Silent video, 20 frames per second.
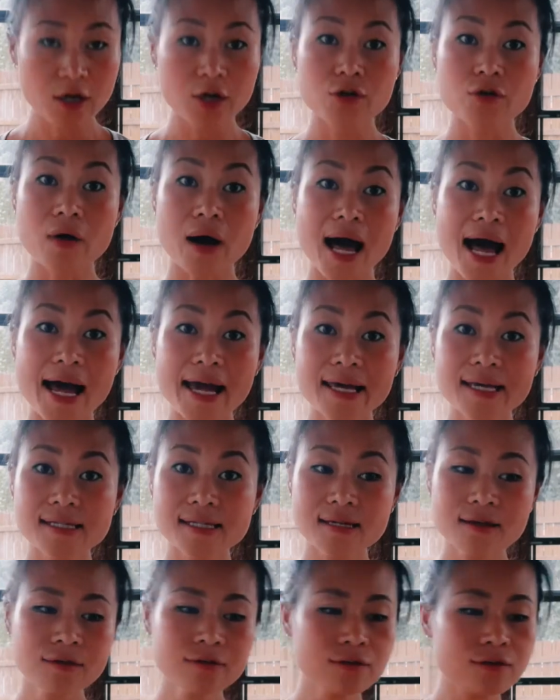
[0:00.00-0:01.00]
Your
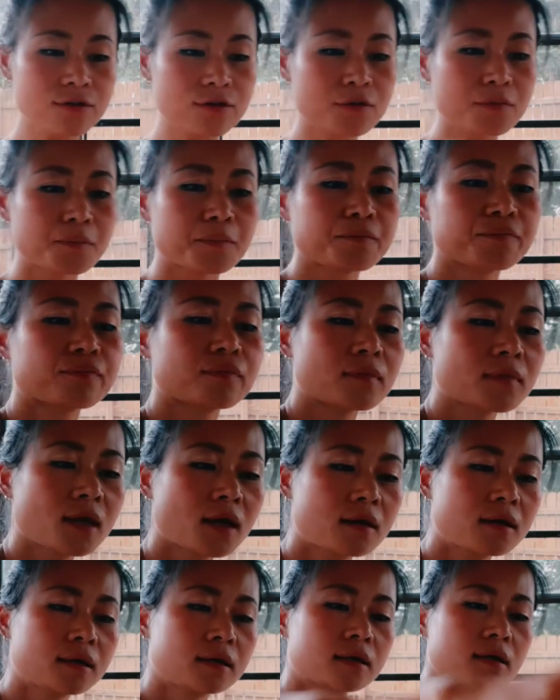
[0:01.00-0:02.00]
hyacinths,
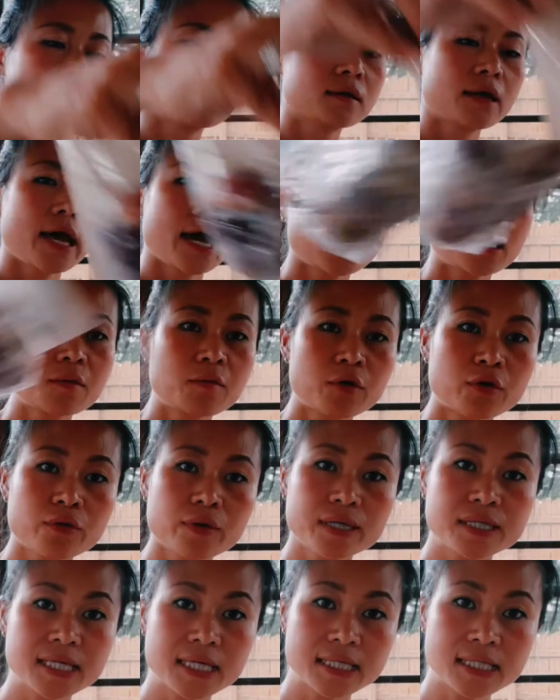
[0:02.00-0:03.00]
animal
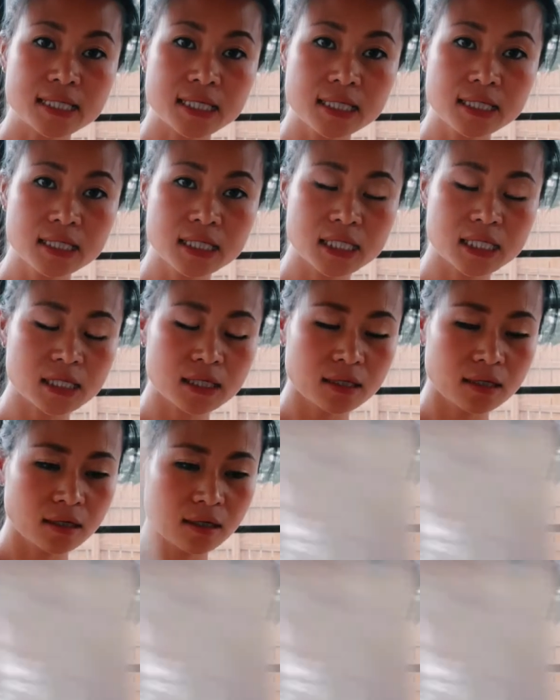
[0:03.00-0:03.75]
resistant.